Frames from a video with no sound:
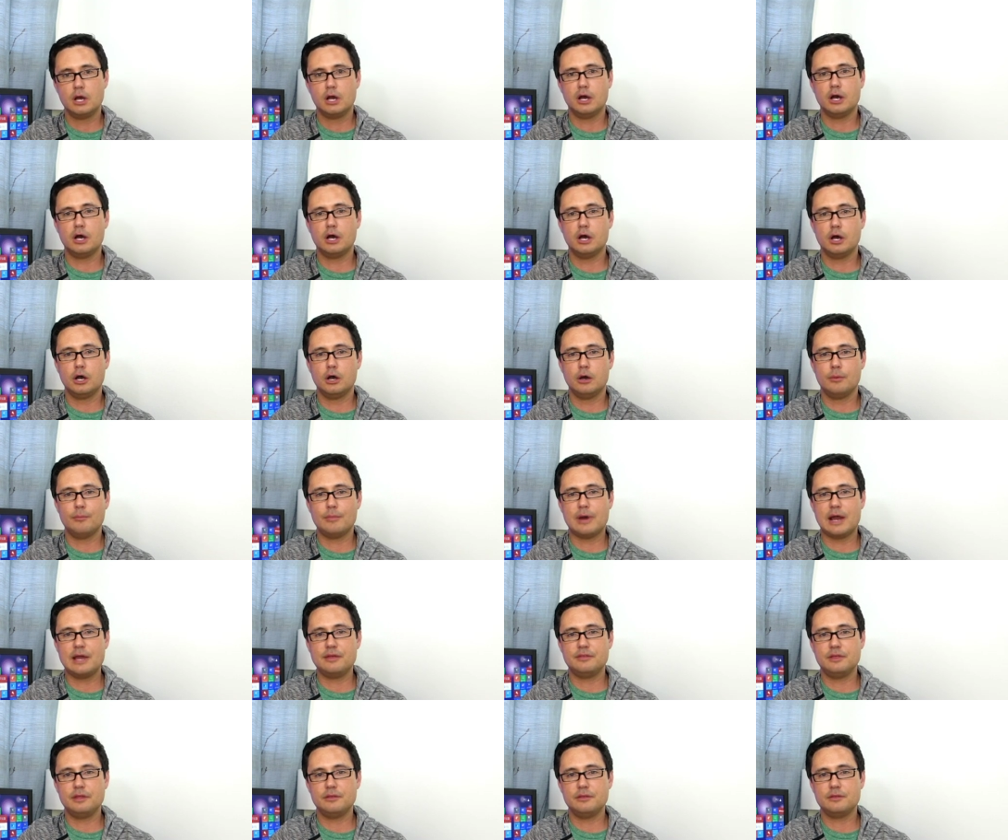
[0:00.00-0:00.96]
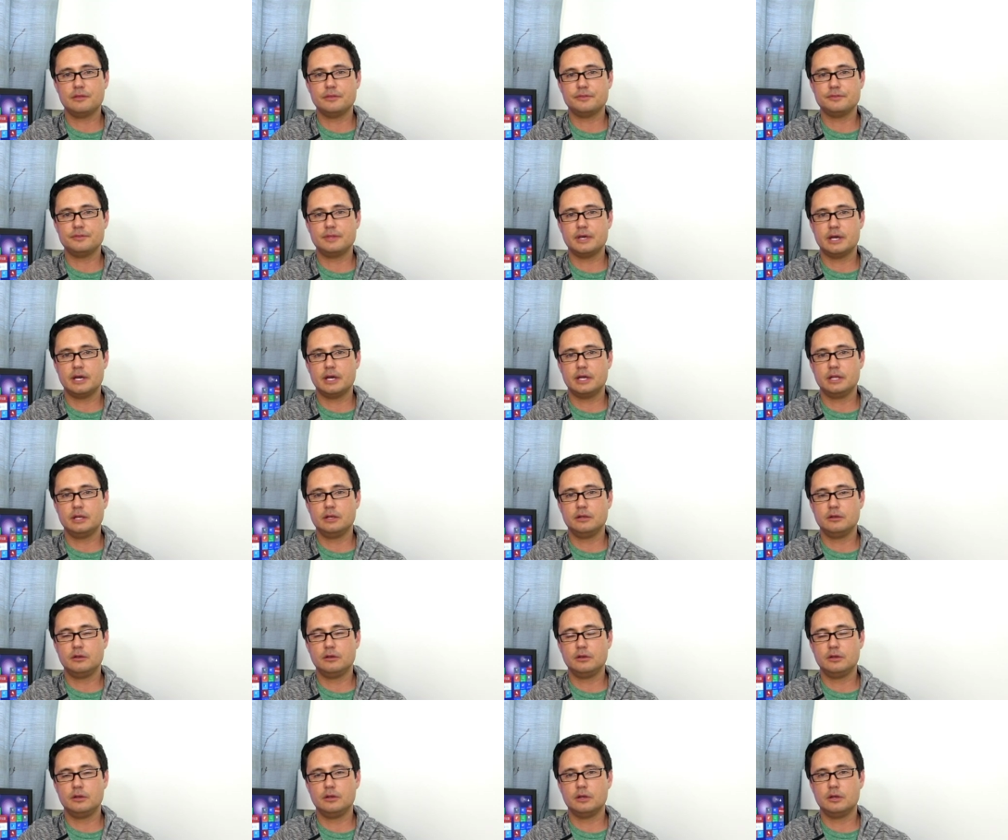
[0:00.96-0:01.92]
I think that
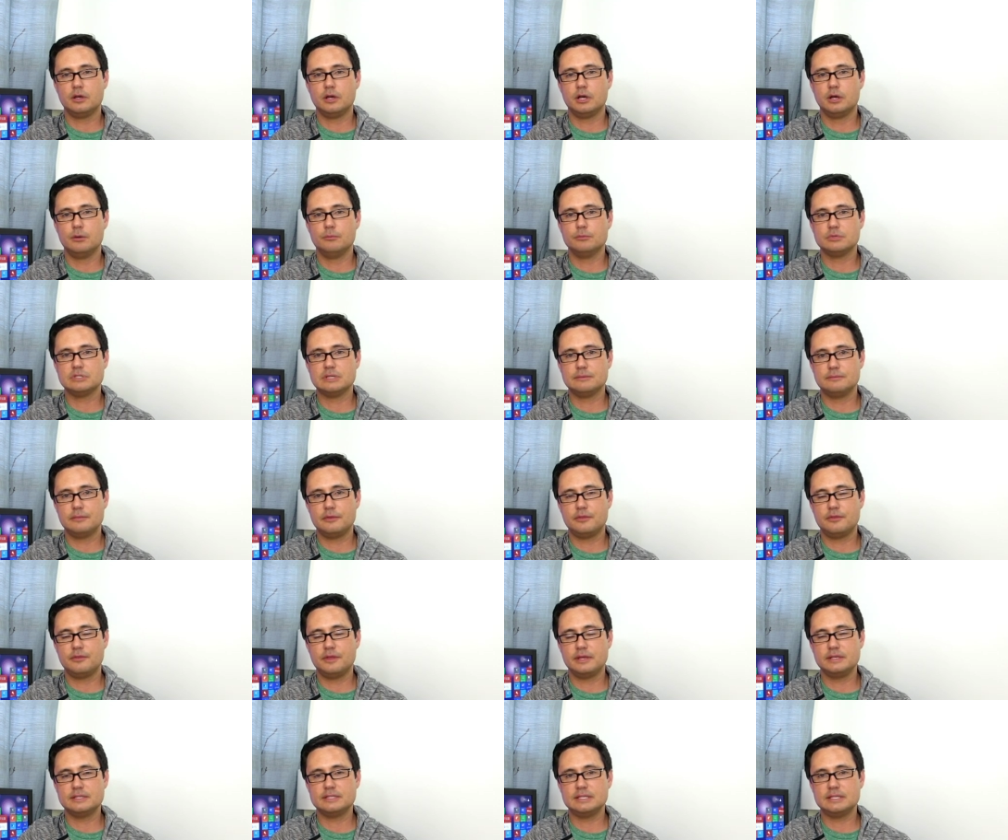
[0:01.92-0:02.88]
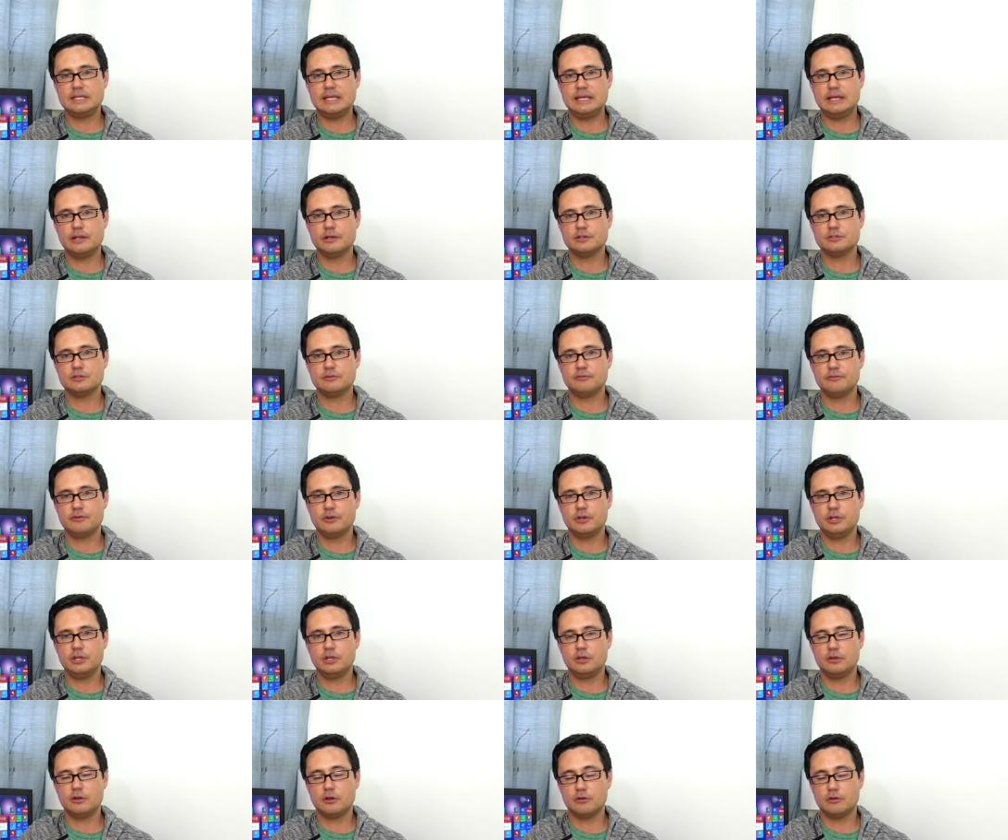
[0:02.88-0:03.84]
some of the things that he does are
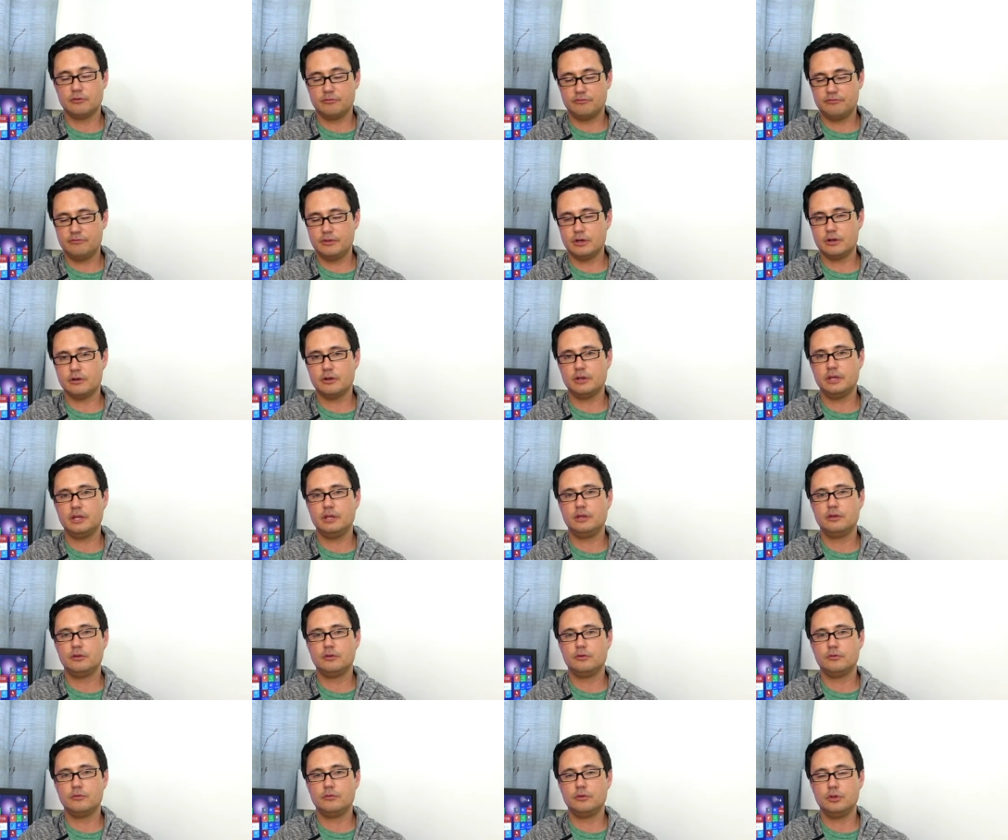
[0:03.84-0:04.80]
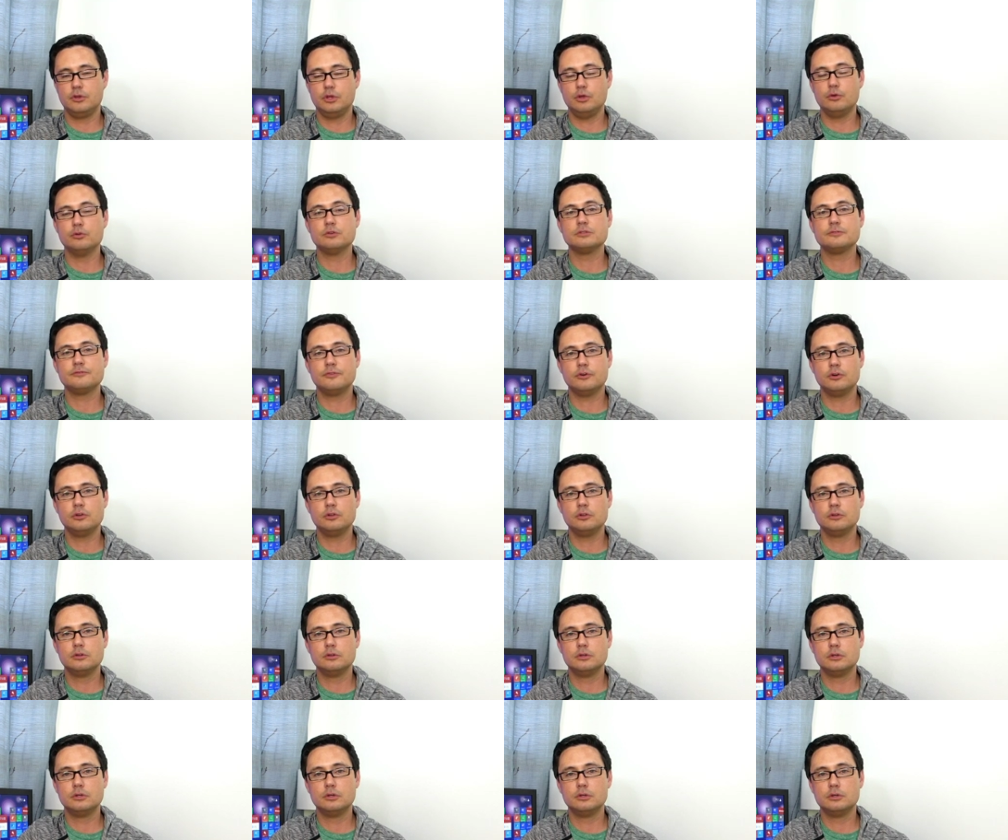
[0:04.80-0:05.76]
very useful.
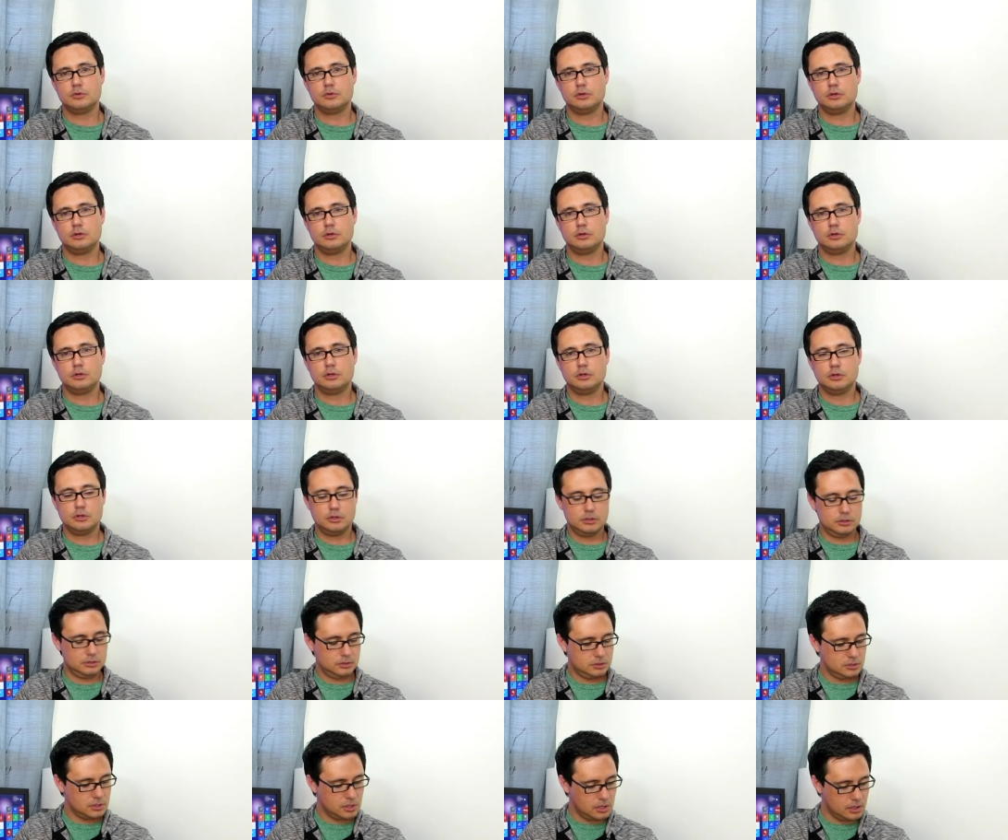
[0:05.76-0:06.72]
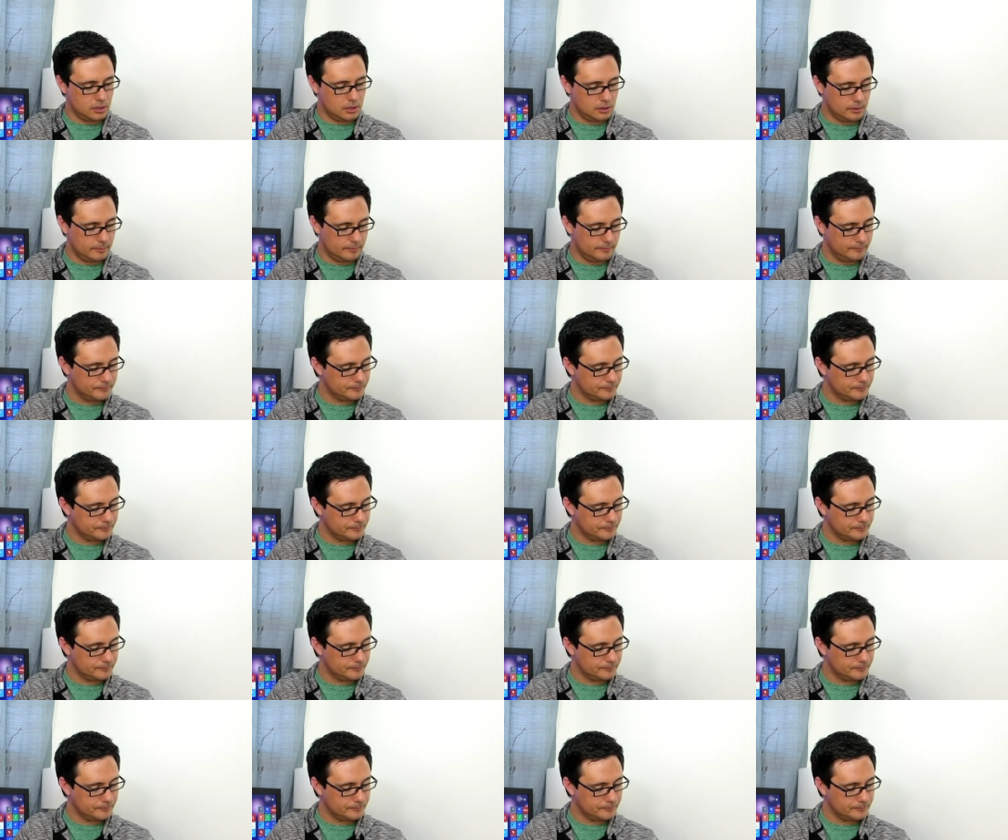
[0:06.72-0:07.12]
Oh